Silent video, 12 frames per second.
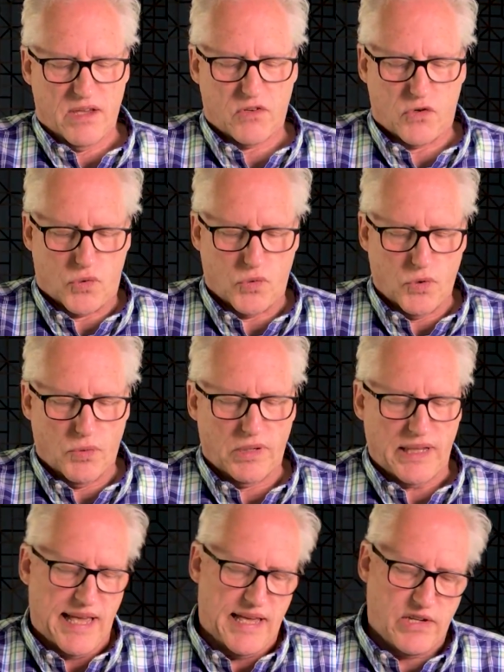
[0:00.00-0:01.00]

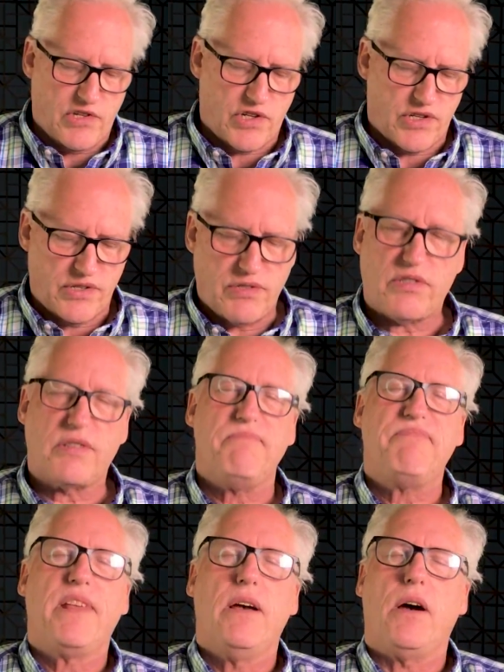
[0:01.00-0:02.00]
Cruel ages
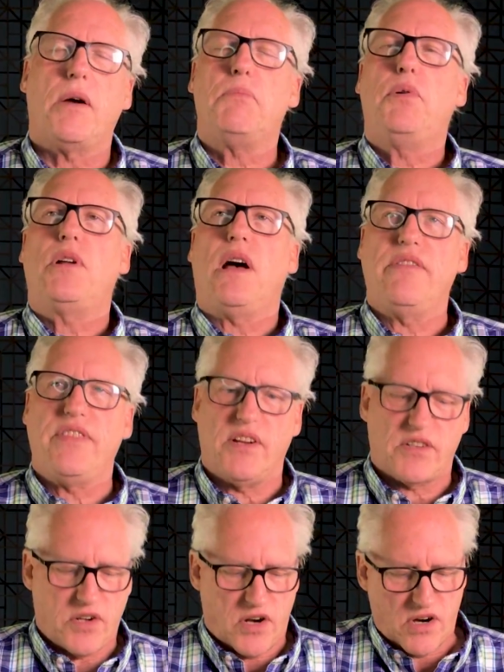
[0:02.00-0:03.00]
are put on
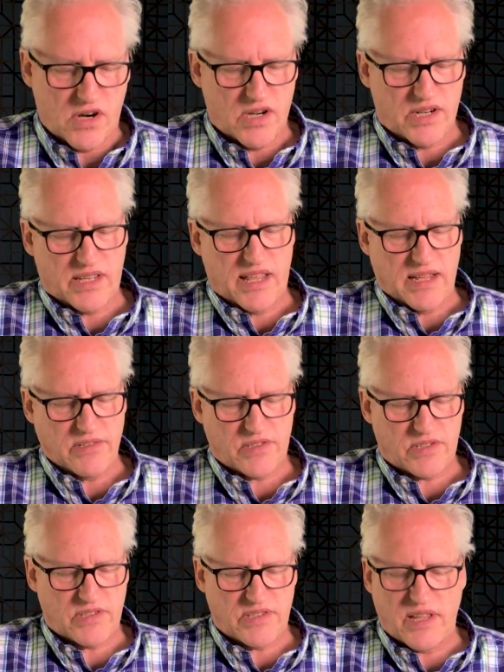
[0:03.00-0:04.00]
their guard
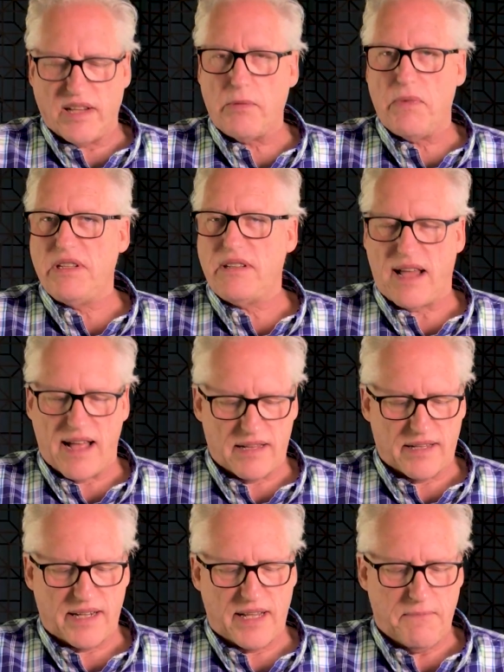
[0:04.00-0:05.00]
against
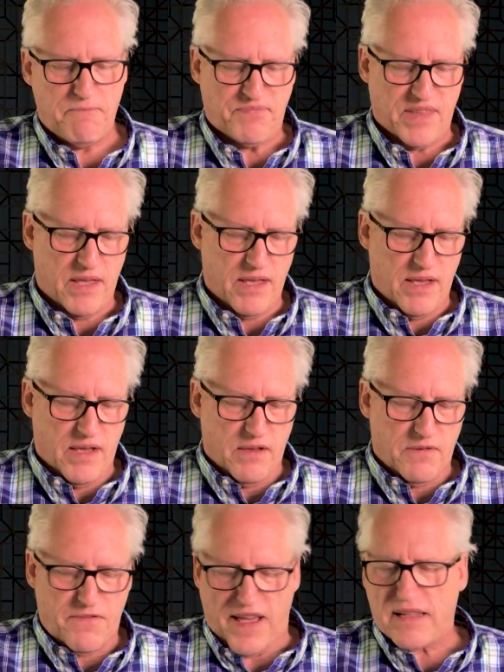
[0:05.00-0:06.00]
sentimentality,
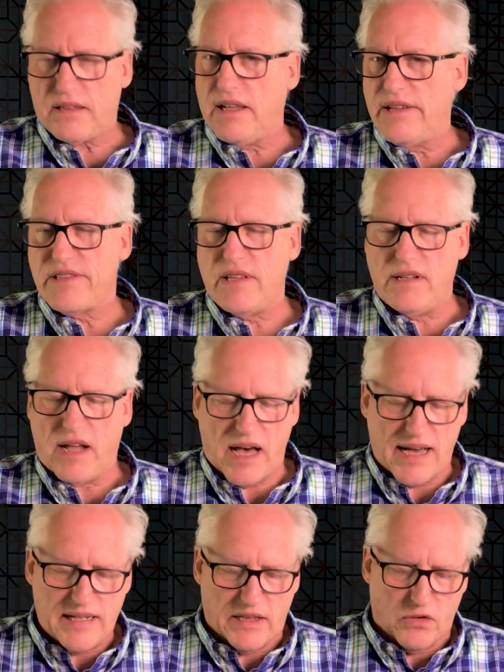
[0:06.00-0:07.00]
feckless and
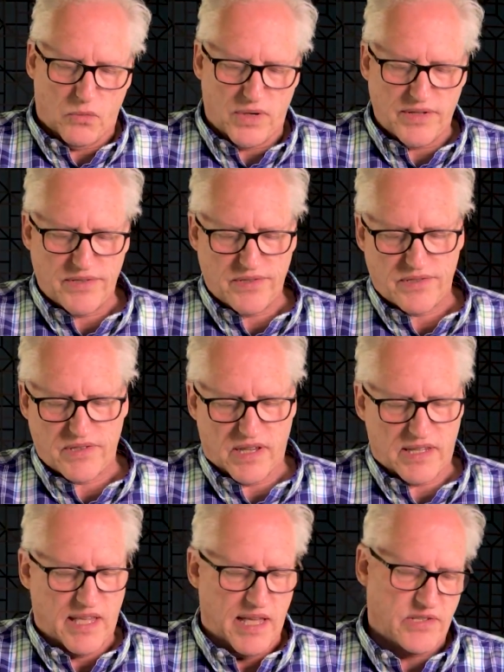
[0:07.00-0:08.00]
idle ones
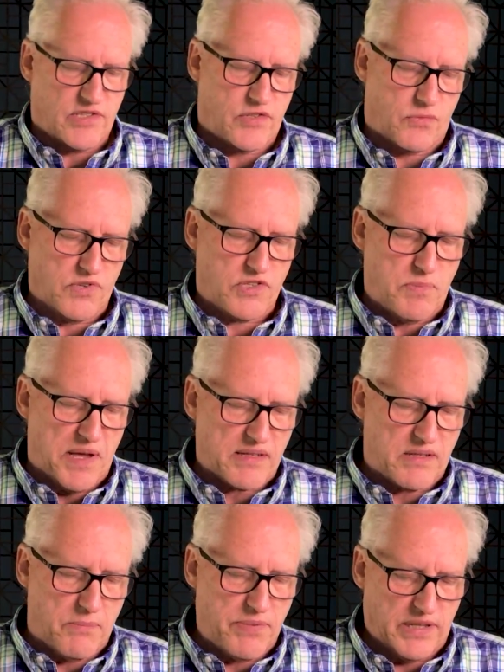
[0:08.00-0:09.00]
against
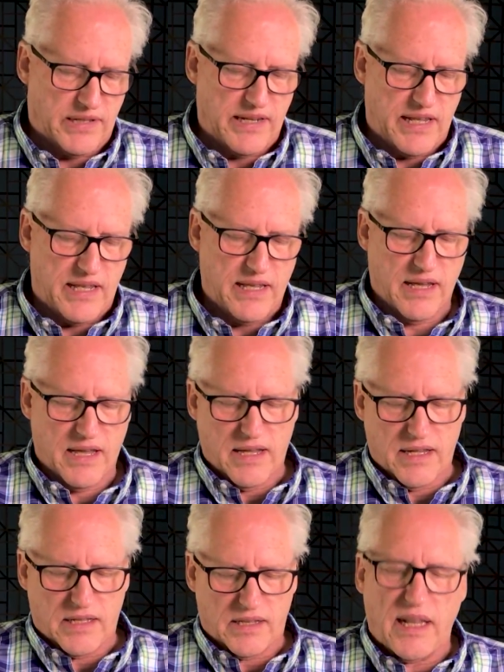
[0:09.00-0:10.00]
respectability,
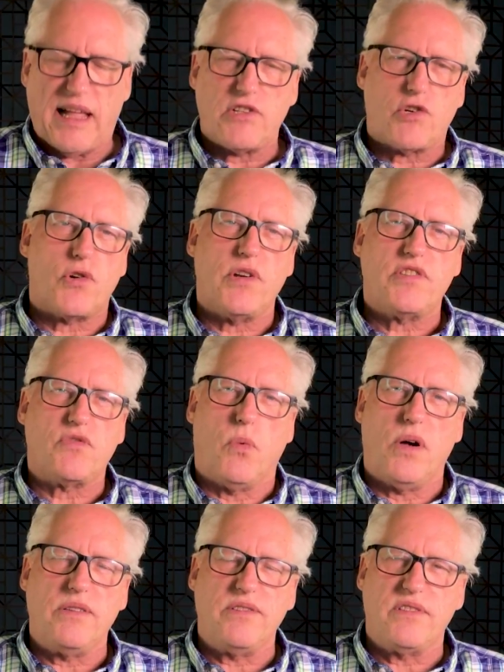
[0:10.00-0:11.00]
lecherous
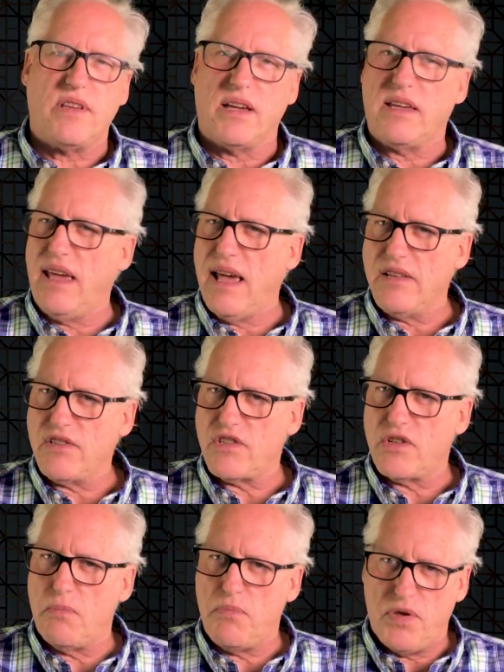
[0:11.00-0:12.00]
ones
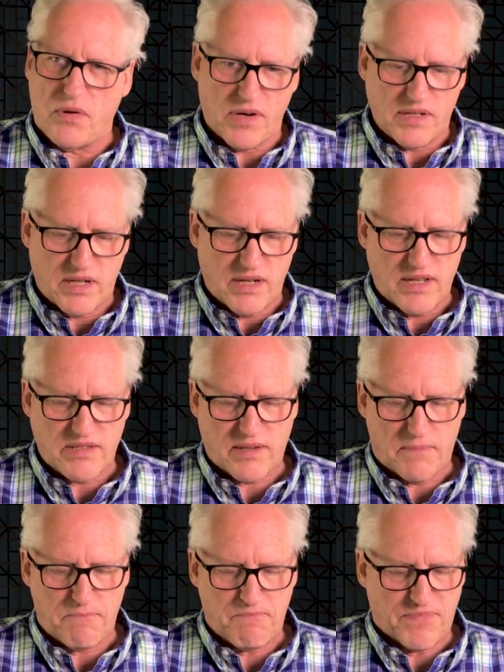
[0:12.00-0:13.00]
against
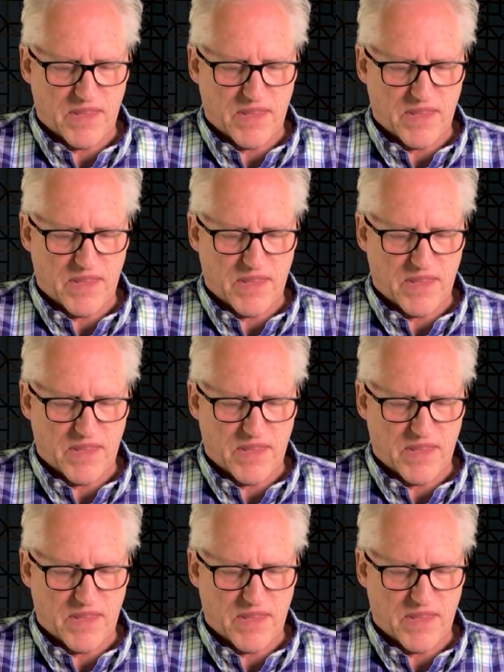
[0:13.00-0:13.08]
Puritanism.